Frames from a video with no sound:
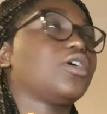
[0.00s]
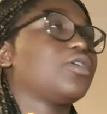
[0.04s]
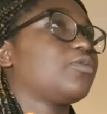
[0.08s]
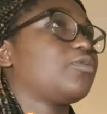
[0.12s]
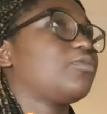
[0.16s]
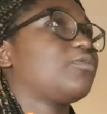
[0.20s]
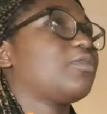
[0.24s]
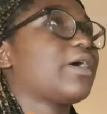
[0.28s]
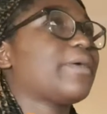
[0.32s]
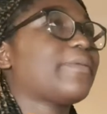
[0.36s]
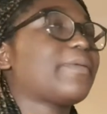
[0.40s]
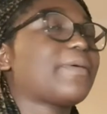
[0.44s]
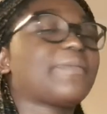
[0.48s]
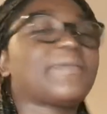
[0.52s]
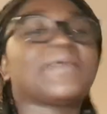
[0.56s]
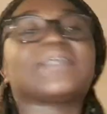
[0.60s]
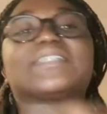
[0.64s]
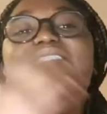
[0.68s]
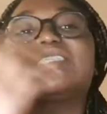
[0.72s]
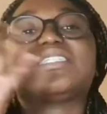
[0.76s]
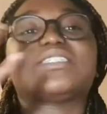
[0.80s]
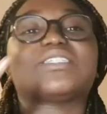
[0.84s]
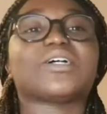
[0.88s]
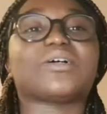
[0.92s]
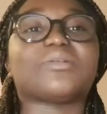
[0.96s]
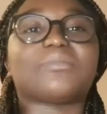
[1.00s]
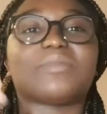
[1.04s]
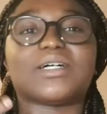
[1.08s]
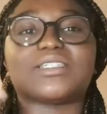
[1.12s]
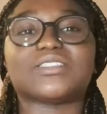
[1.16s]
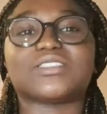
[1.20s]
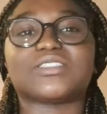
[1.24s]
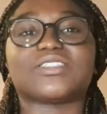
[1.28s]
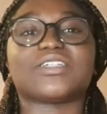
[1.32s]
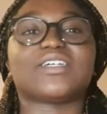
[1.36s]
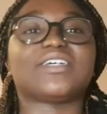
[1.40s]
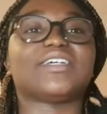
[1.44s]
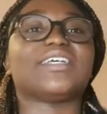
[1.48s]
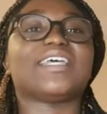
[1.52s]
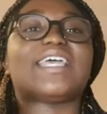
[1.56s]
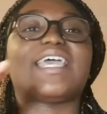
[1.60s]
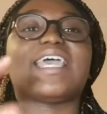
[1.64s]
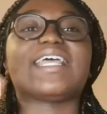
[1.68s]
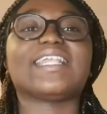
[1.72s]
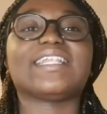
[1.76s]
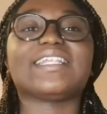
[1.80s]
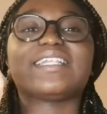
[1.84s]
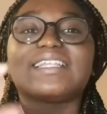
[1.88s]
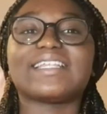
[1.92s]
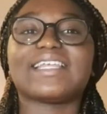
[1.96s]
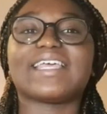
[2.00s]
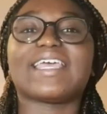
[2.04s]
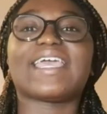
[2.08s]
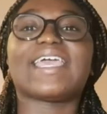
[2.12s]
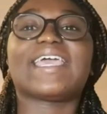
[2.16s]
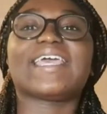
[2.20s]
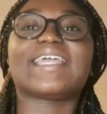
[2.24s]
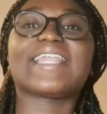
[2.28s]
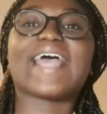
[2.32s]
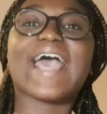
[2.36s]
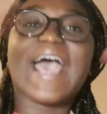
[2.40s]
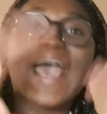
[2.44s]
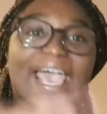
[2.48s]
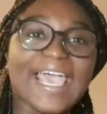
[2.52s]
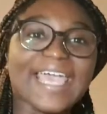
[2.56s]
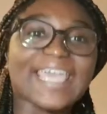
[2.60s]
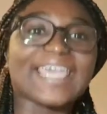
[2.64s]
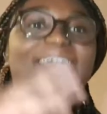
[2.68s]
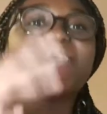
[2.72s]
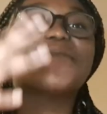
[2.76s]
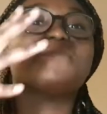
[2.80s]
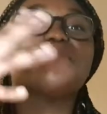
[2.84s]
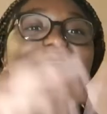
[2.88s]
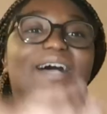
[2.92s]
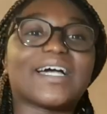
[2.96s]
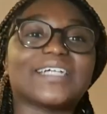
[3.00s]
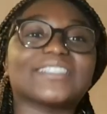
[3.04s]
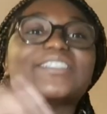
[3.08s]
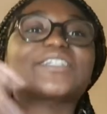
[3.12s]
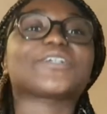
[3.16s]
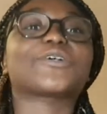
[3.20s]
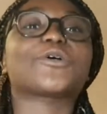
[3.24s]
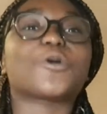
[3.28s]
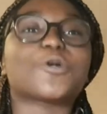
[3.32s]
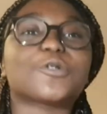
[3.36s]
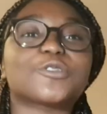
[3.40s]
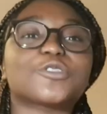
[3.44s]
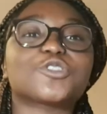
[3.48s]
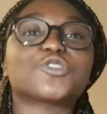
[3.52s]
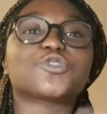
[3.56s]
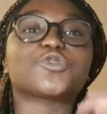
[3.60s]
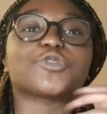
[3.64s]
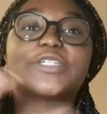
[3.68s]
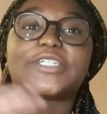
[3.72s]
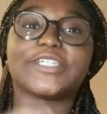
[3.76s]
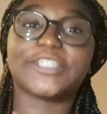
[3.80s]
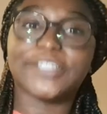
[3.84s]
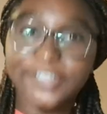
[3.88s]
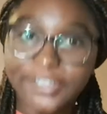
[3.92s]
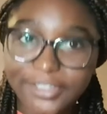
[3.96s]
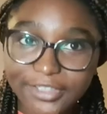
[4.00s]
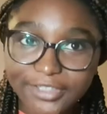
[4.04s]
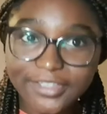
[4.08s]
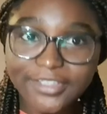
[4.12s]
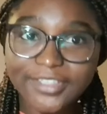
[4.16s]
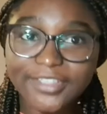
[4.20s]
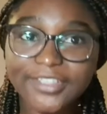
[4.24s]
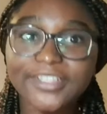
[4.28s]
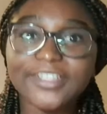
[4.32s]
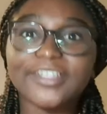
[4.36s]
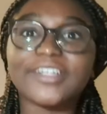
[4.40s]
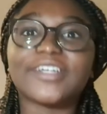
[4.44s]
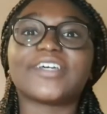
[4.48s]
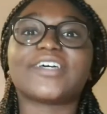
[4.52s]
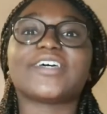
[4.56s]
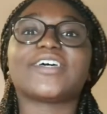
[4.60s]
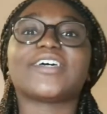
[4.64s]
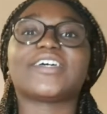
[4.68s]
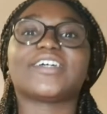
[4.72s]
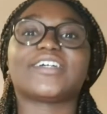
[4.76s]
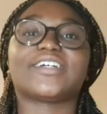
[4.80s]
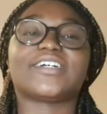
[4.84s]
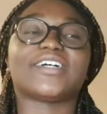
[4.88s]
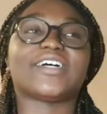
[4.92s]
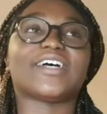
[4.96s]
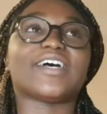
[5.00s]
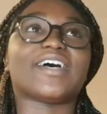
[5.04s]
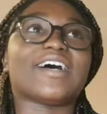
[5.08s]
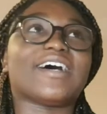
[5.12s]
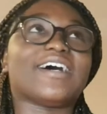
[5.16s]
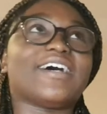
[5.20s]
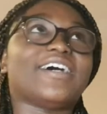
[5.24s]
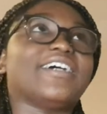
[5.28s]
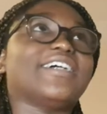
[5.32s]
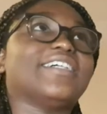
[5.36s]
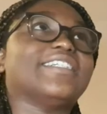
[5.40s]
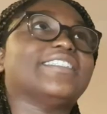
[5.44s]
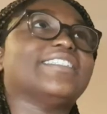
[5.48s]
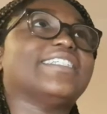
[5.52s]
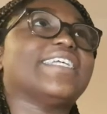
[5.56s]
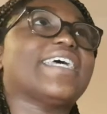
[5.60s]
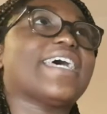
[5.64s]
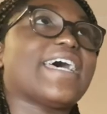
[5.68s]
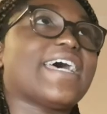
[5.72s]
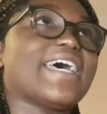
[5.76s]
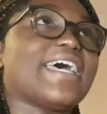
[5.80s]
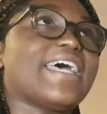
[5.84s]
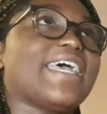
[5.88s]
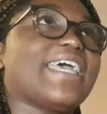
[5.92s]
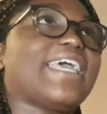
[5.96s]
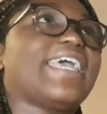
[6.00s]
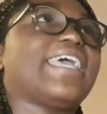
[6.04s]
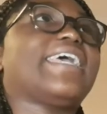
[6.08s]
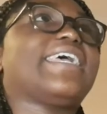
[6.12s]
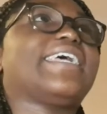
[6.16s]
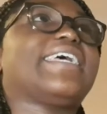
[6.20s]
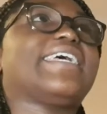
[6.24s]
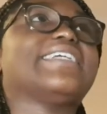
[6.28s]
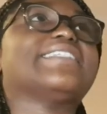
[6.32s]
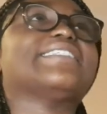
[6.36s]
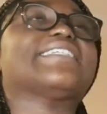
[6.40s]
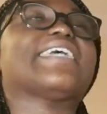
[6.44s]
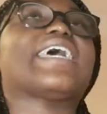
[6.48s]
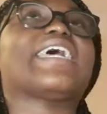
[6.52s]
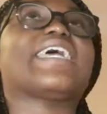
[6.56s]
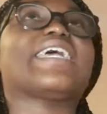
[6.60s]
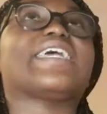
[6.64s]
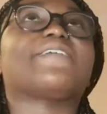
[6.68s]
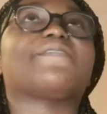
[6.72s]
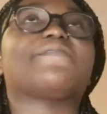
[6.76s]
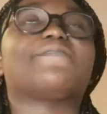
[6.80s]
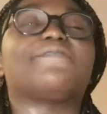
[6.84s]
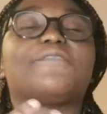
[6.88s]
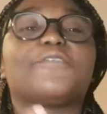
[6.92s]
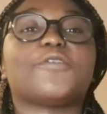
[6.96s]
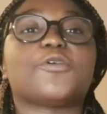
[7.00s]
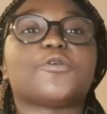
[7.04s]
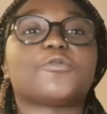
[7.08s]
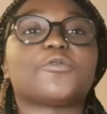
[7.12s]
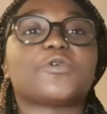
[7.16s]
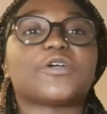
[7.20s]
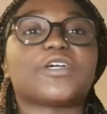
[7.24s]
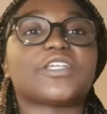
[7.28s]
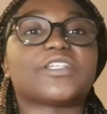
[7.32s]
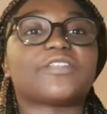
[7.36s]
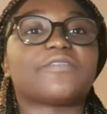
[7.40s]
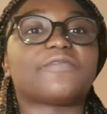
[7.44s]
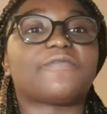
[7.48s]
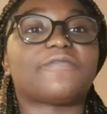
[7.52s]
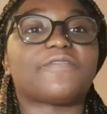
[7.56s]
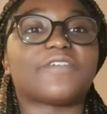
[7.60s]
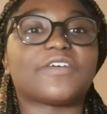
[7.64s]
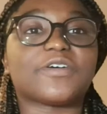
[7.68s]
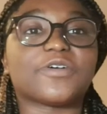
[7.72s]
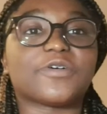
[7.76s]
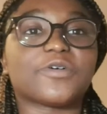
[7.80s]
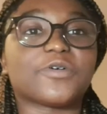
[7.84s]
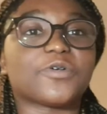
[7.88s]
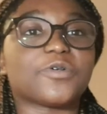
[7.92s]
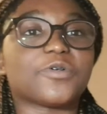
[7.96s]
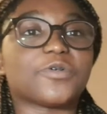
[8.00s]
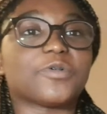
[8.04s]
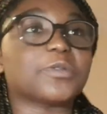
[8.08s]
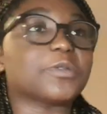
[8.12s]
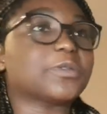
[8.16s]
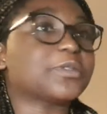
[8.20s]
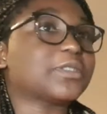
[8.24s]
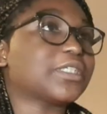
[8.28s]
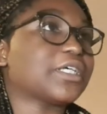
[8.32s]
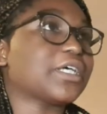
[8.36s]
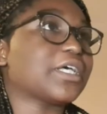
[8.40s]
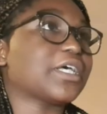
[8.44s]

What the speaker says: why am I mixing up in a mitochondrion, there is a fluid filled,